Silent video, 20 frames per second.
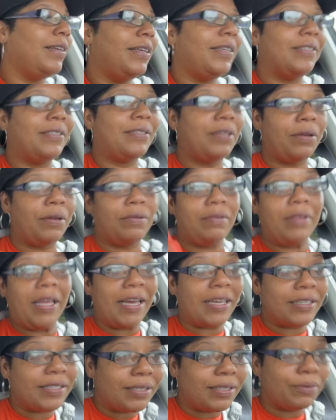and so
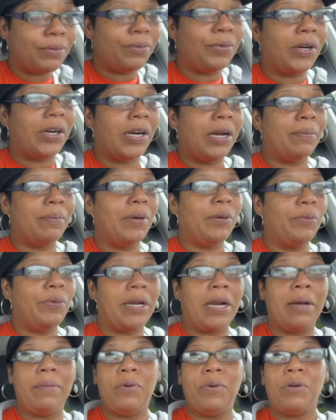that's where I'm,
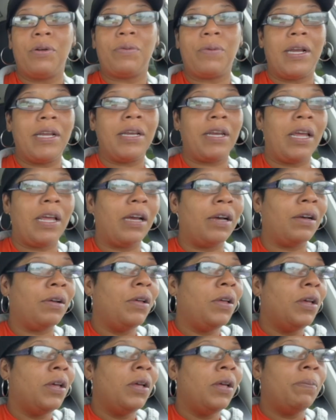what I'm on right now.
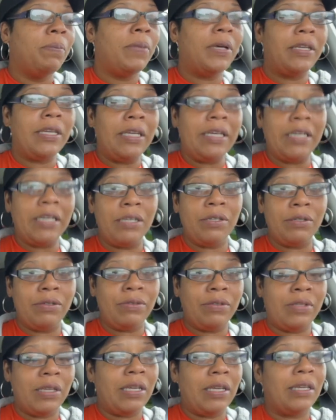But the good
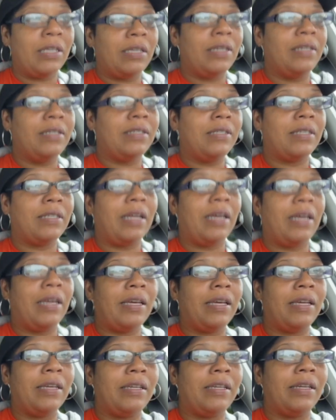news is
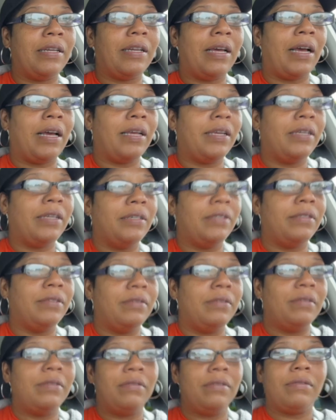that I
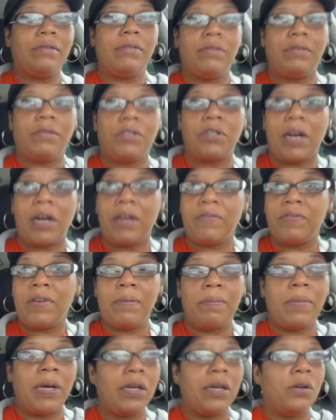can drive
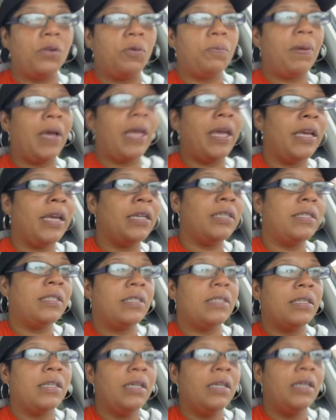at my own
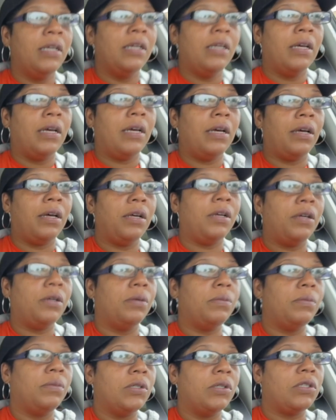pace.
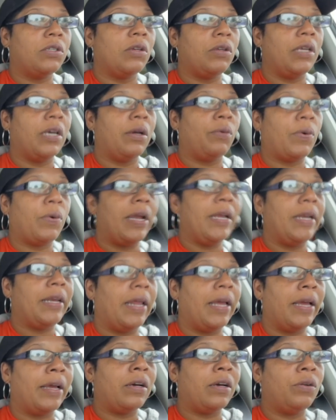Um, so yeah, right
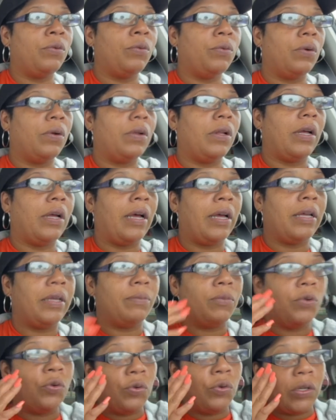now I
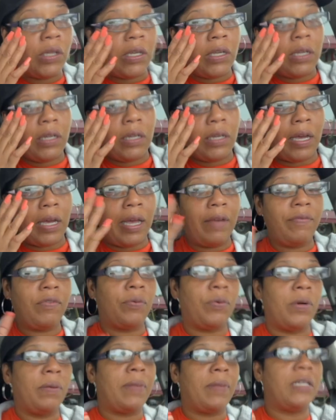am going, I have to
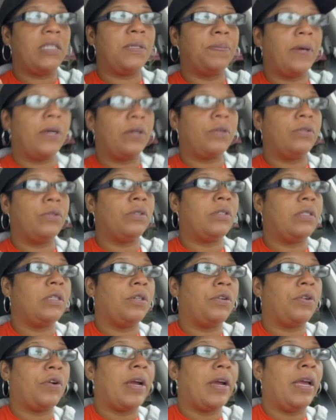run by Sparkles to
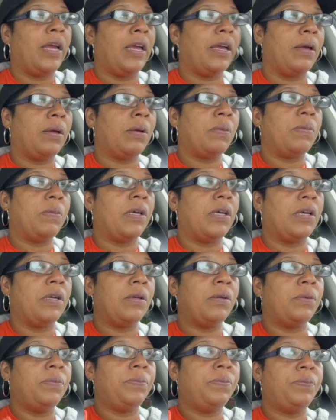grab
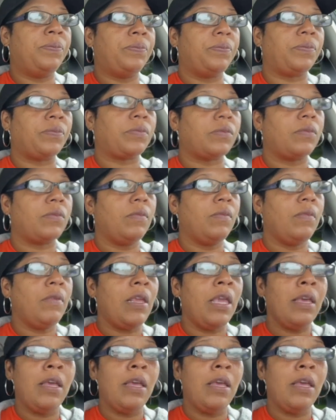um,